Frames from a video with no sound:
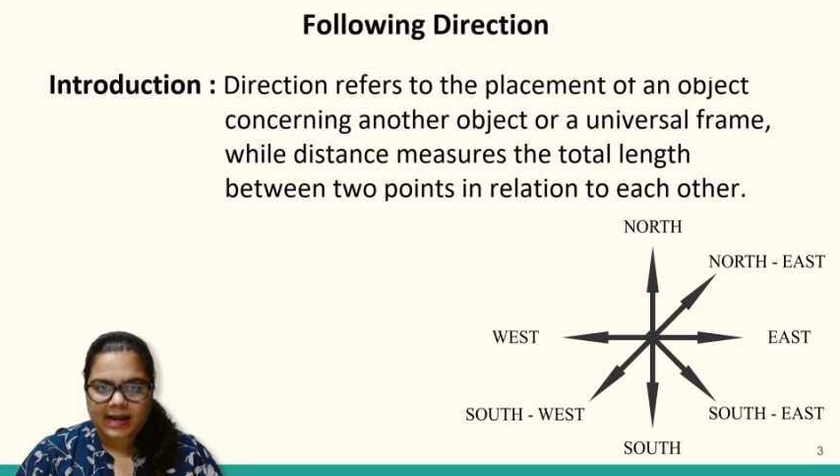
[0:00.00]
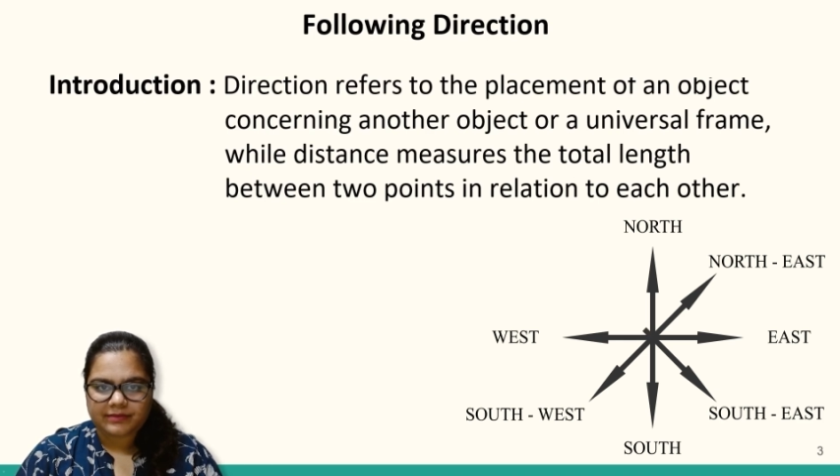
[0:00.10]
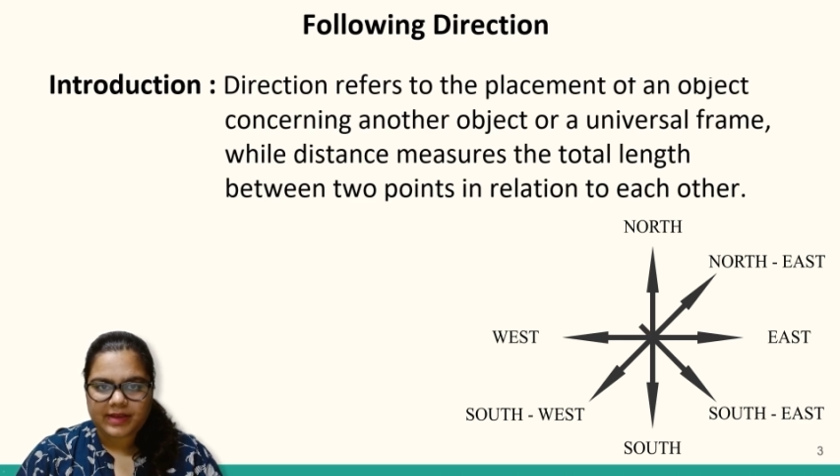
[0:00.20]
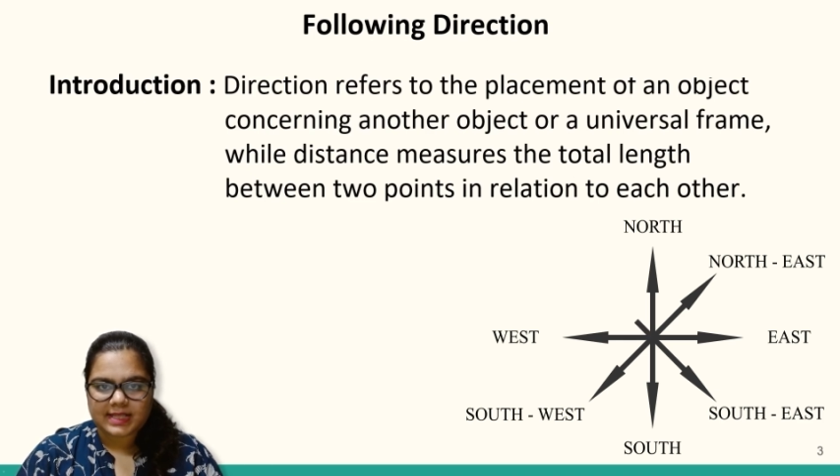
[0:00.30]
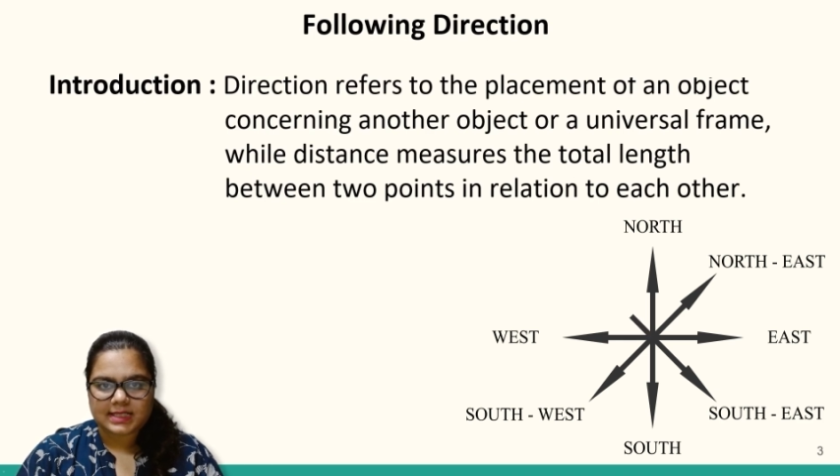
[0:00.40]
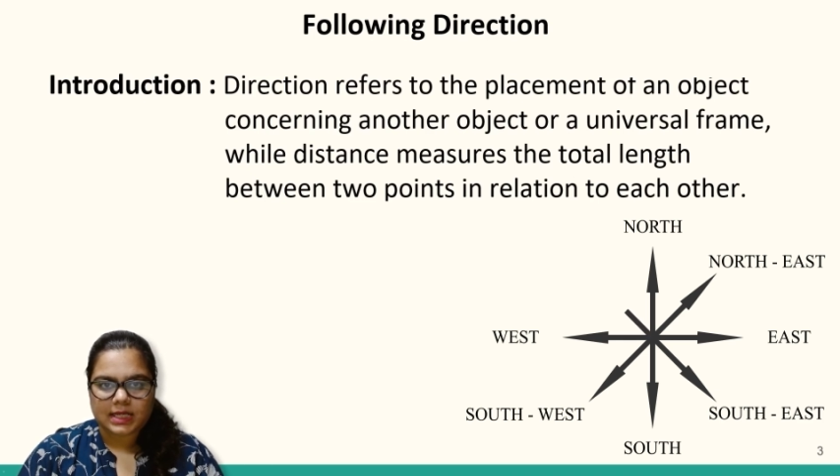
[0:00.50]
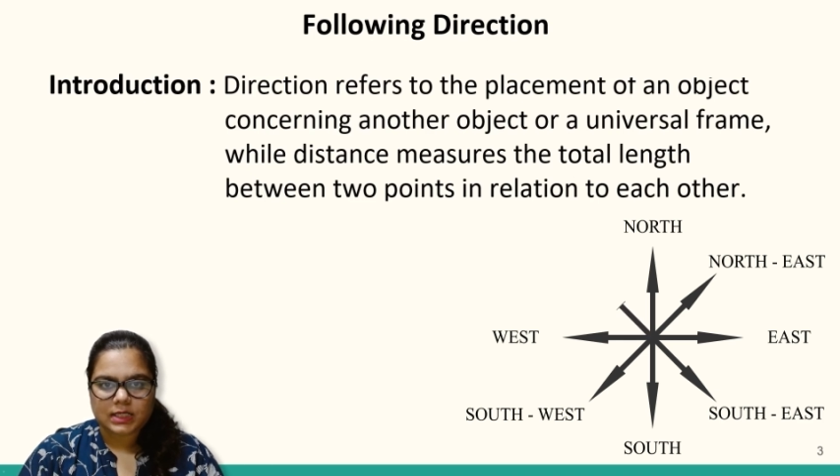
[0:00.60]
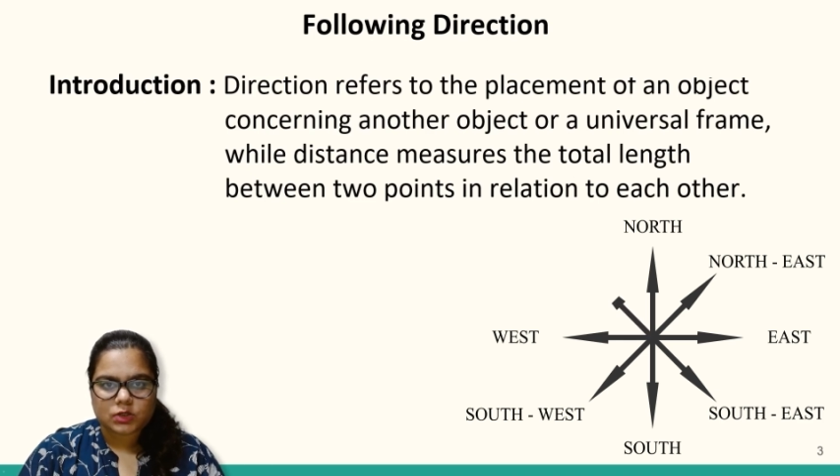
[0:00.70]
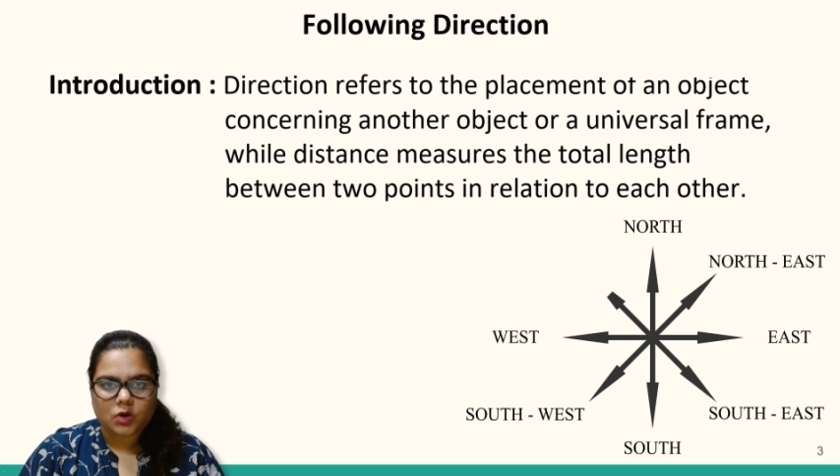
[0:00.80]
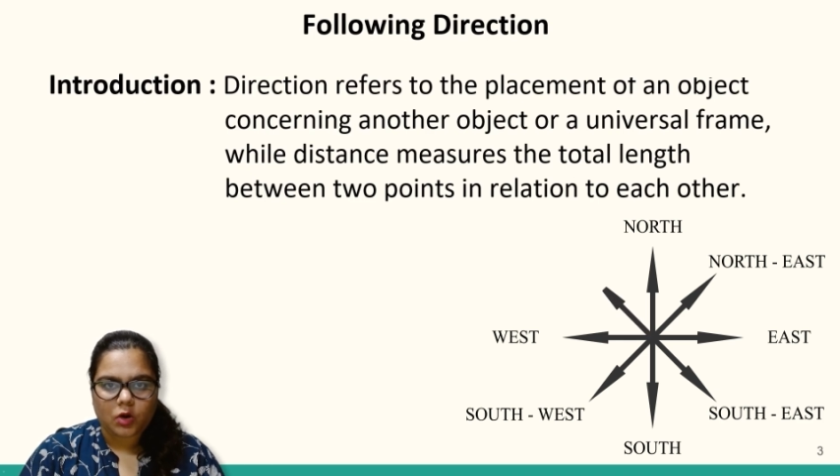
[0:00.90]
and west
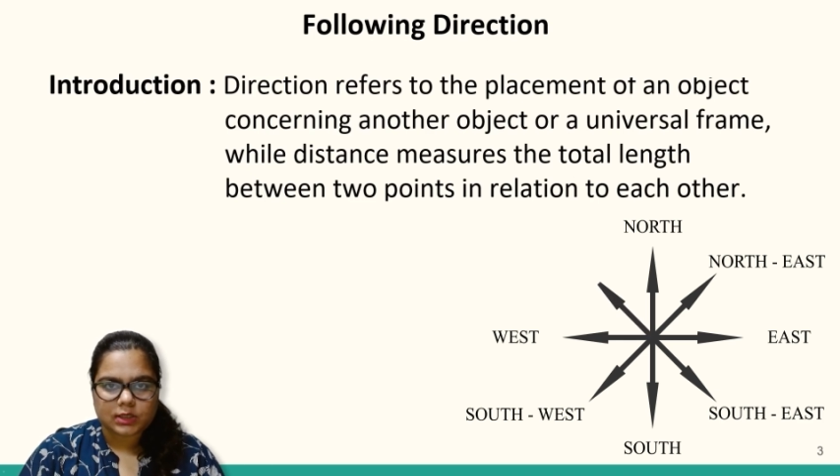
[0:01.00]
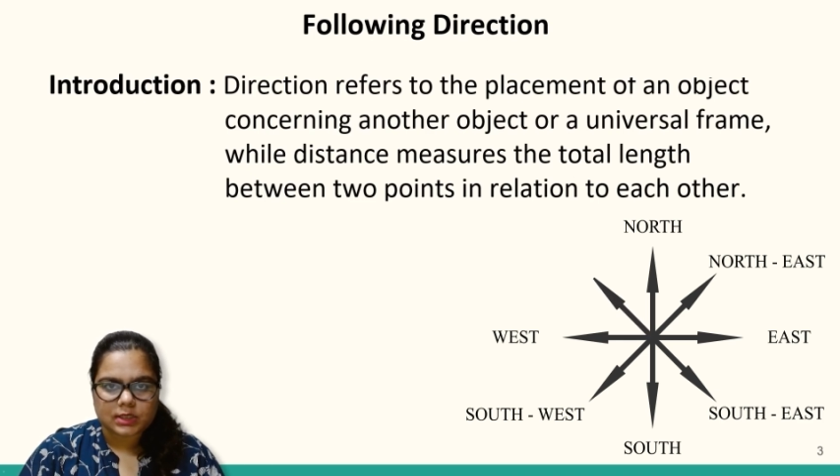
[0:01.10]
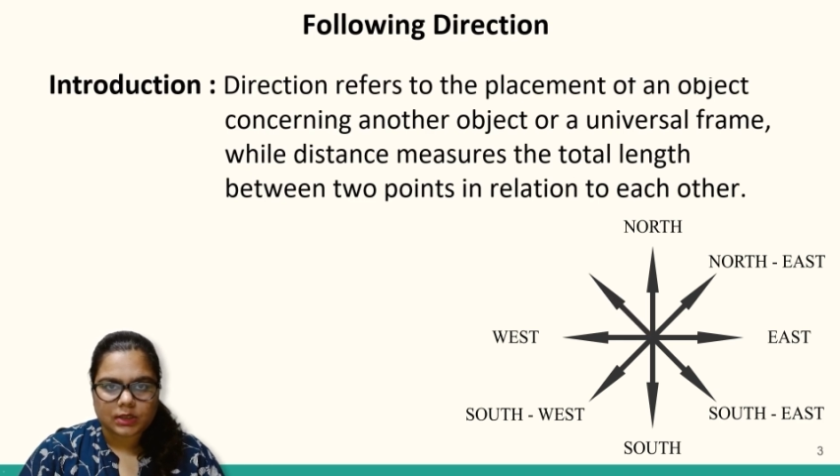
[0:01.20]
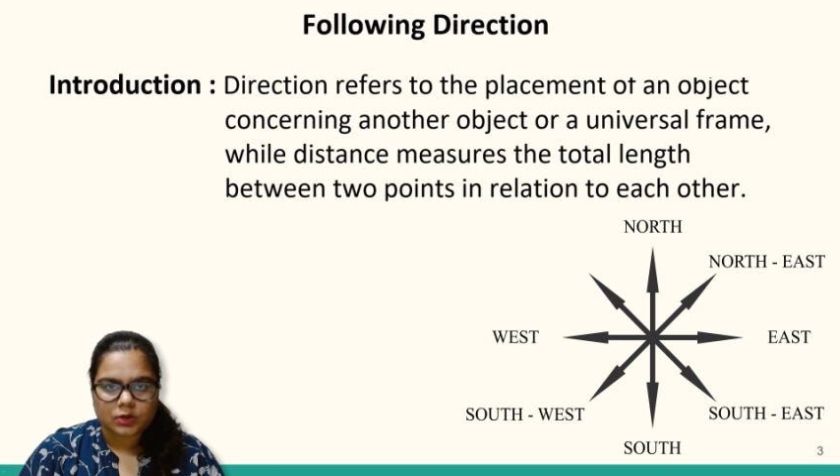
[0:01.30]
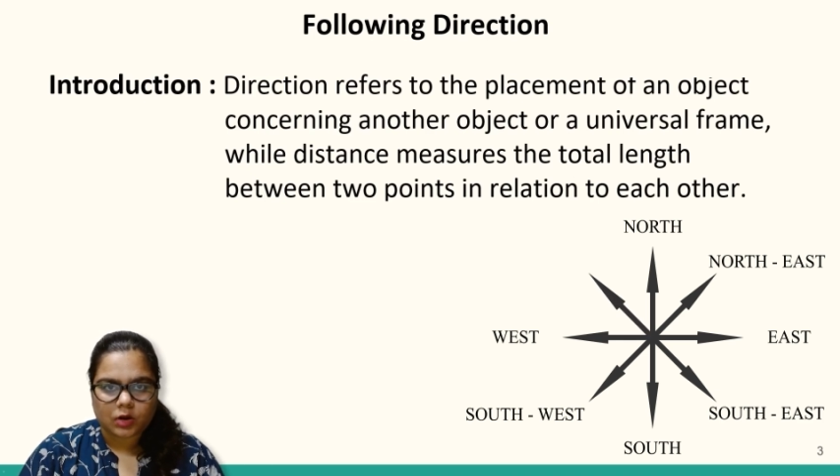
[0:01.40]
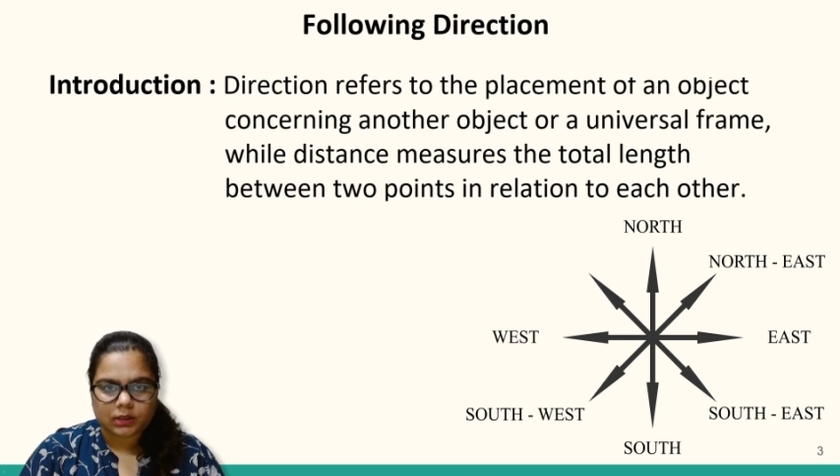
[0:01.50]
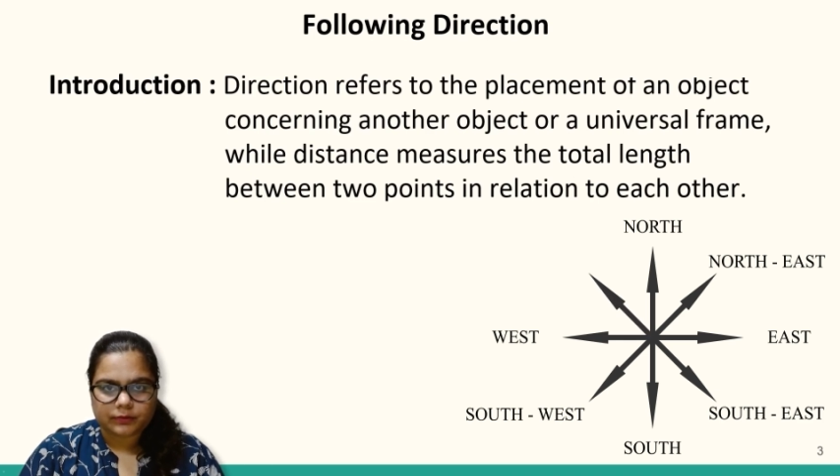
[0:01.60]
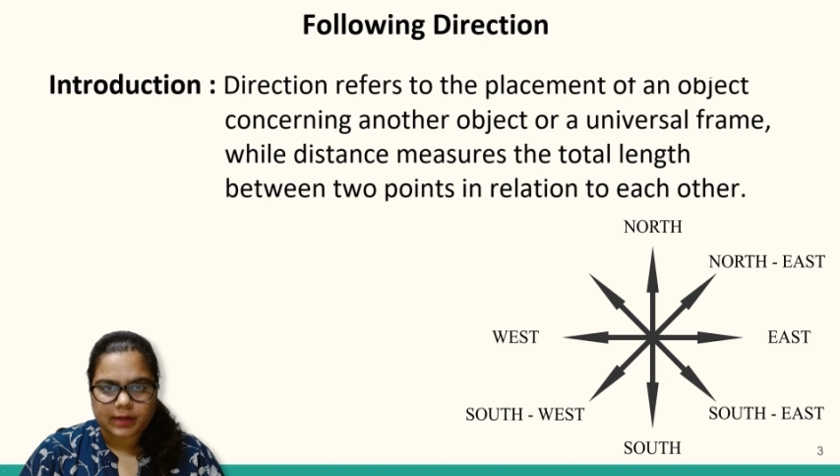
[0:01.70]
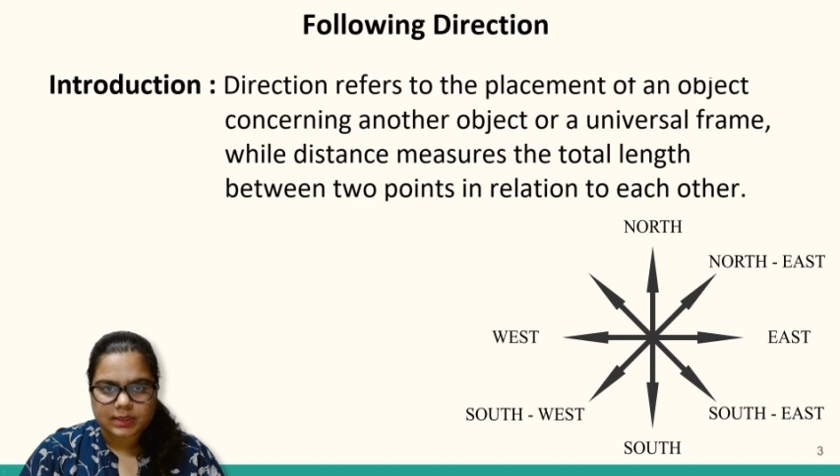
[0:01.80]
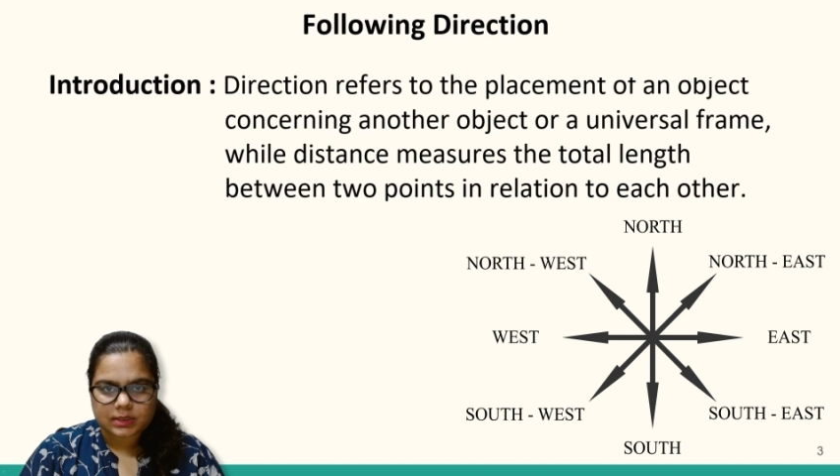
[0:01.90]
is called
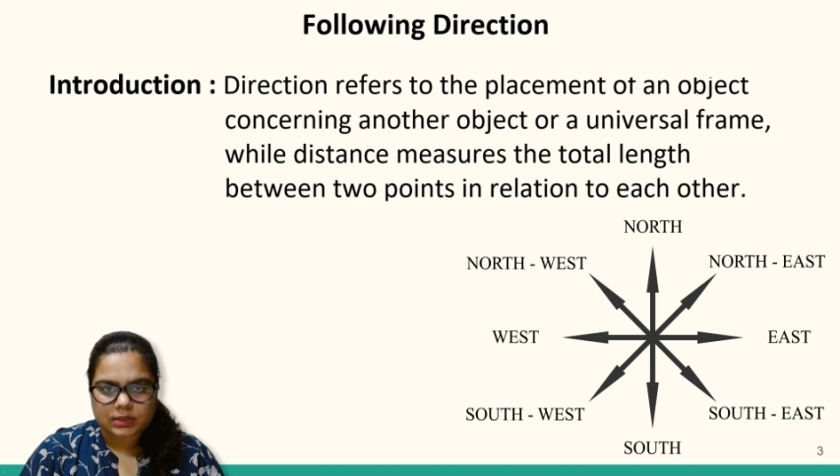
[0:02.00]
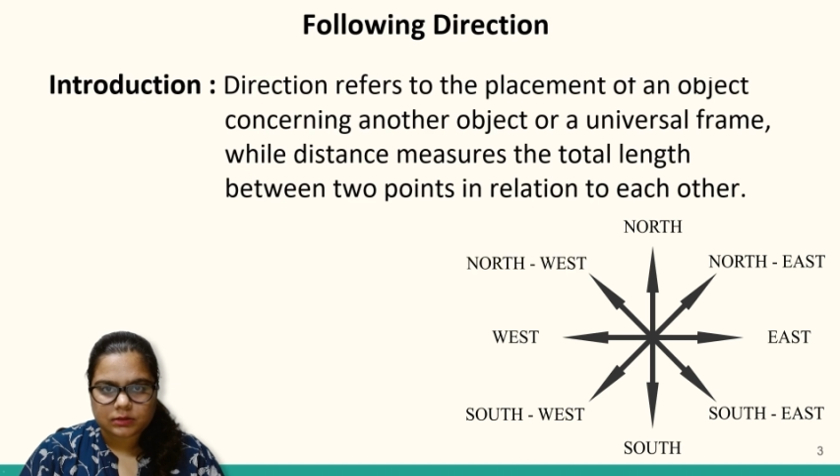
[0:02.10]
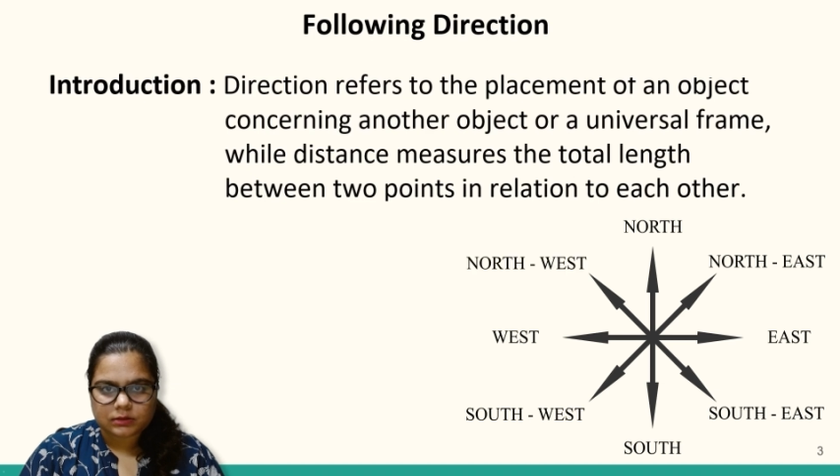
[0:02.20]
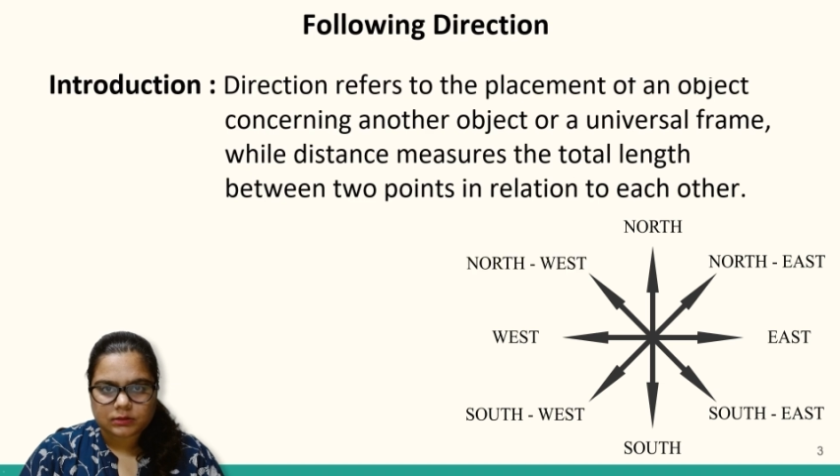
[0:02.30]
northwest.